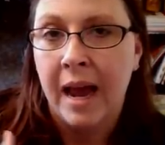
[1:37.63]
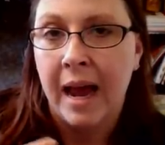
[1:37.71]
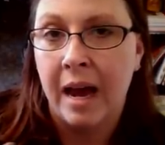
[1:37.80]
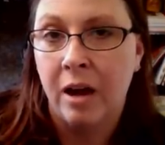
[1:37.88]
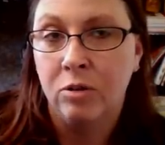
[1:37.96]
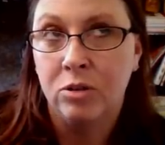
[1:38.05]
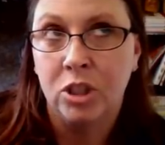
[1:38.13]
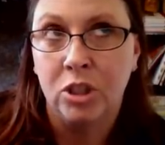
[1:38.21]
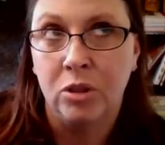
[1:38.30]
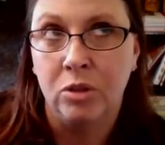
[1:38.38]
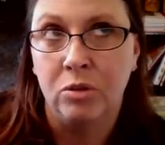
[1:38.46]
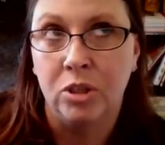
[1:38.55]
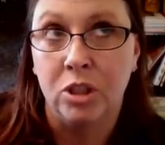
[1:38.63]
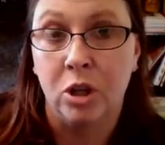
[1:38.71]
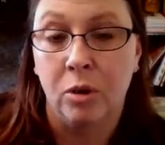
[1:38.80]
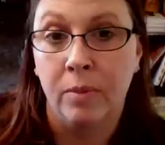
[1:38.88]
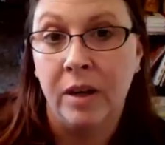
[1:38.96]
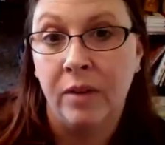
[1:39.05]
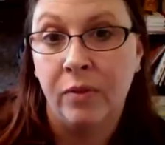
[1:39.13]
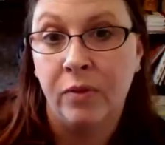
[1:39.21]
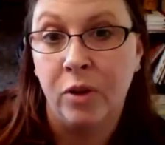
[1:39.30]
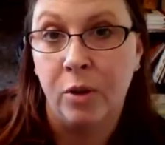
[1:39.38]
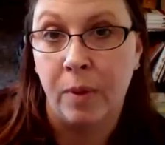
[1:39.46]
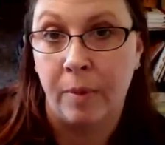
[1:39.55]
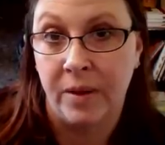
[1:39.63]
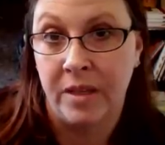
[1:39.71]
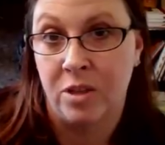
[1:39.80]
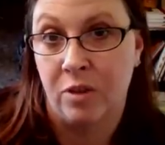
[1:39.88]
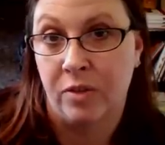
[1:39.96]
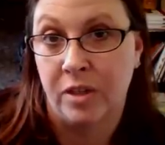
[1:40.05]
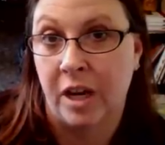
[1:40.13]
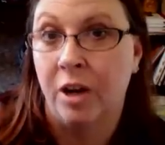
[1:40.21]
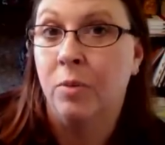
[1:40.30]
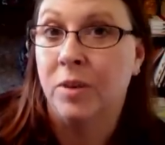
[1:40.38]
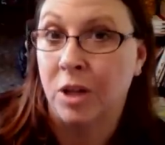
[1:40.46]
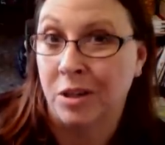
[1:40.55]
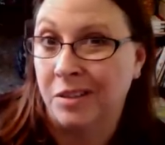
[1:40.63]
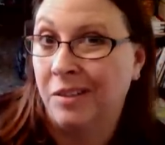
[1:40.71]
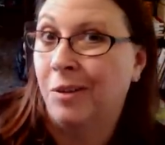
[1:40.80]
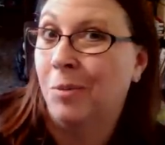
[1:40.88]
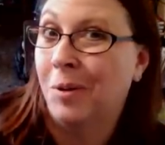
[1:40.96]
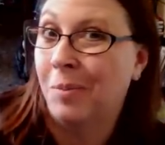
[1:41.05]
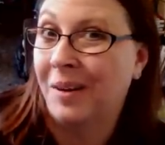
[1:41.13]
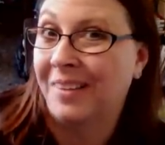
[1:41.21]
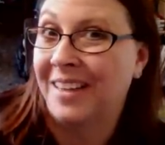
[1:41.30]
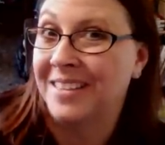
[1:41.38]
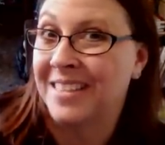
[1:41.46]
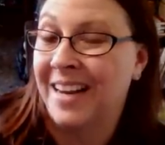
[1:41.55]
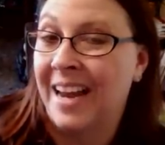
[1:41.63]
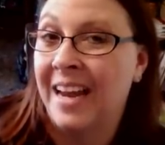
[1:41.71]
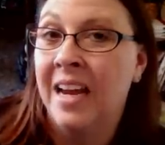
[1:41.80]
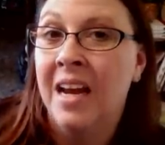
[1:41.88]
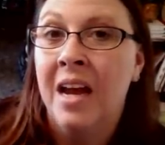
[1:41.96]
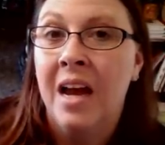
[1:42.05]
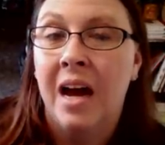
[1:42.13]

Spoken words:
how to determine if your puppy is overtired. We talked a little bit about that today.